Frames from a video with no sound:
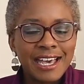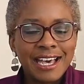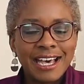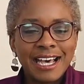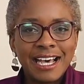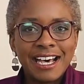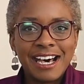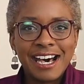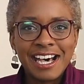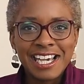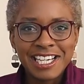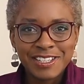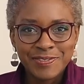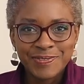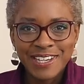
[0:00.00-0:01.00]
I
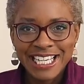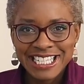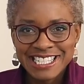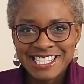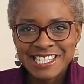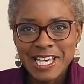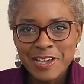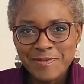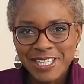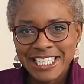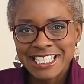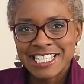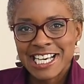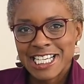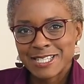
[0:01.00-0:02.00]
had failed so many
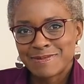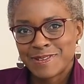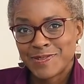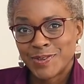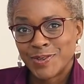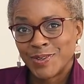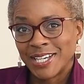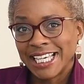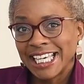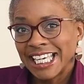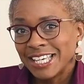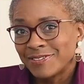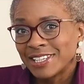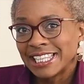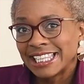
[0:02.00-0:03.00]
times before,
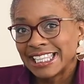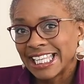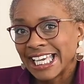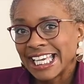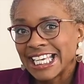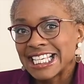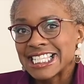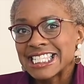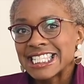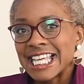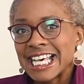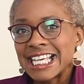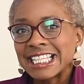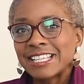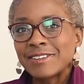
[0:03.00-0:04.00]
even things
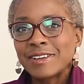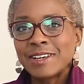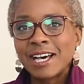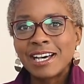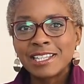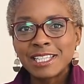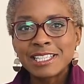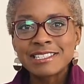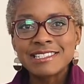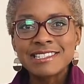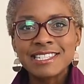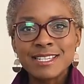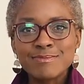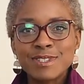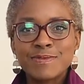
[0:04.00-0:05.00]
that others
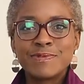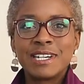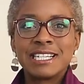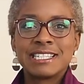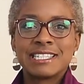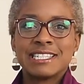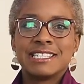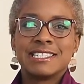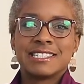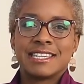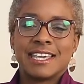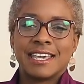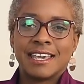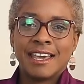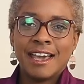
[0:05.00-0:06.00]
seemed to find
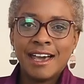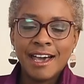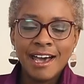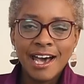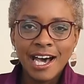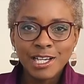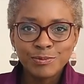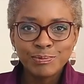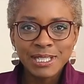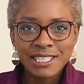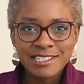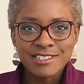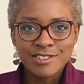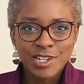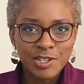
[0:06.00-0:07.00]
easy had been
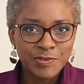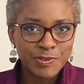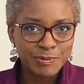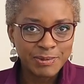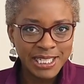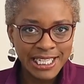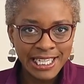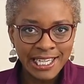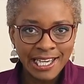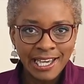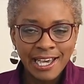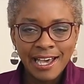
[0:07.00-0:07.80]
a struggle for me.